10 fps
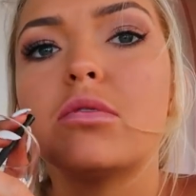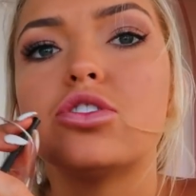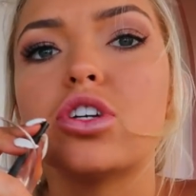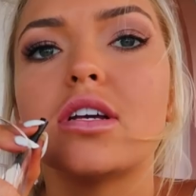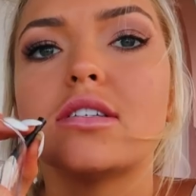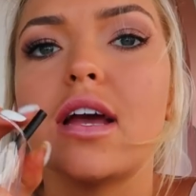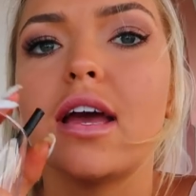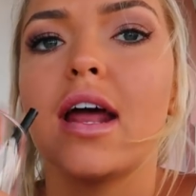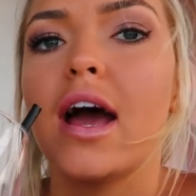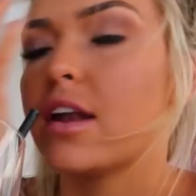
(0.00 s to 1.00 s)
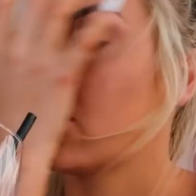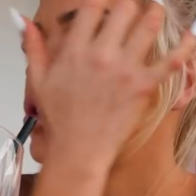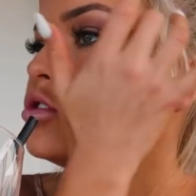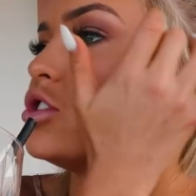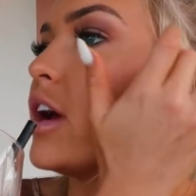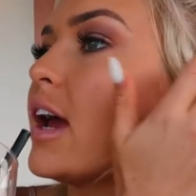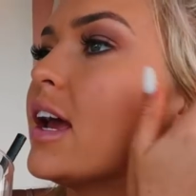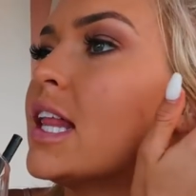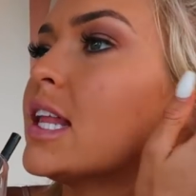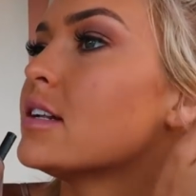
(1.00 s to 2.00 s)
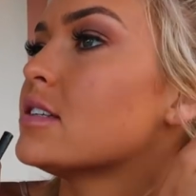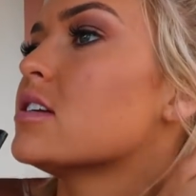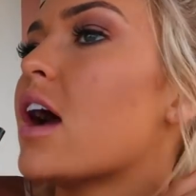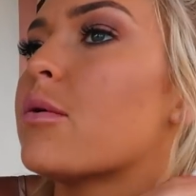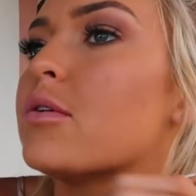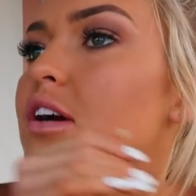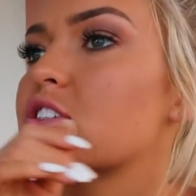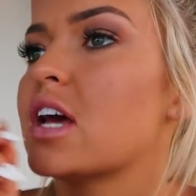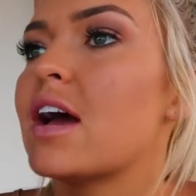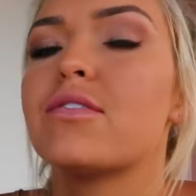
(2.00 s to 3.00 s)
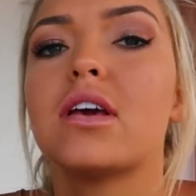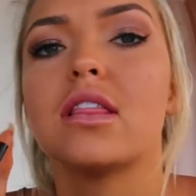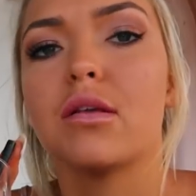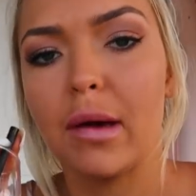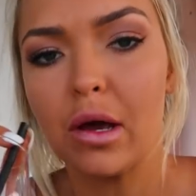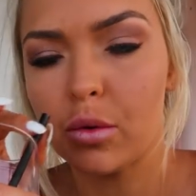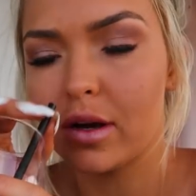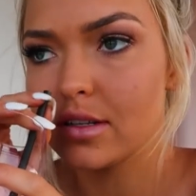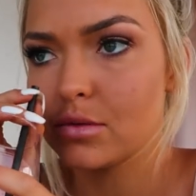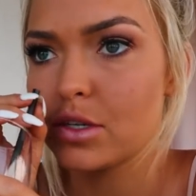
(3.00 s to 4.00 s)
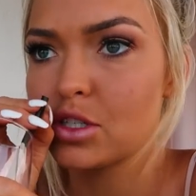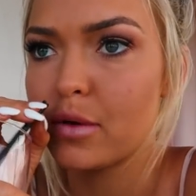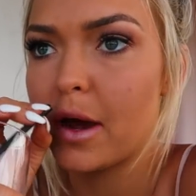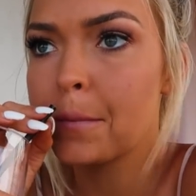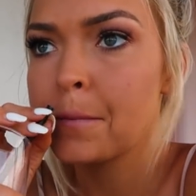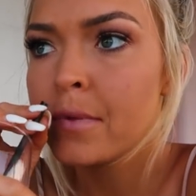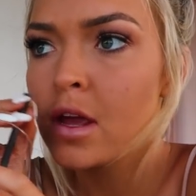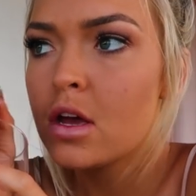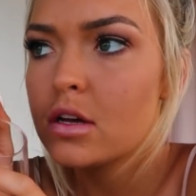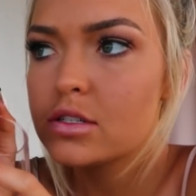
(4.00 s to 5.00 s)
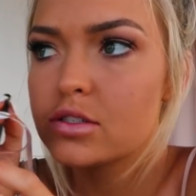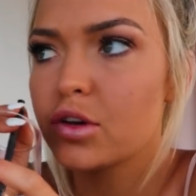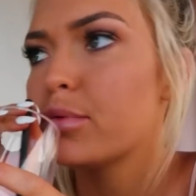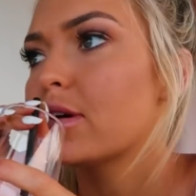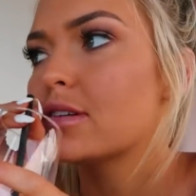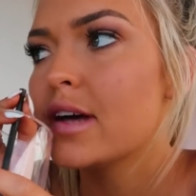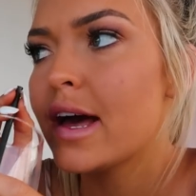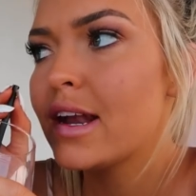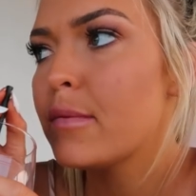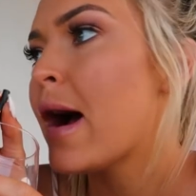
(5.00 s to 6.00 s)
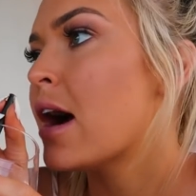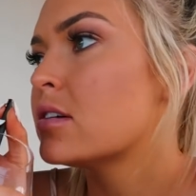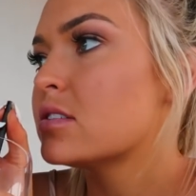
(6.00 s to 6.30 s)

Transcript: a drink and had an entree, and then tonight we're actually having the banquet, which we're super excited about.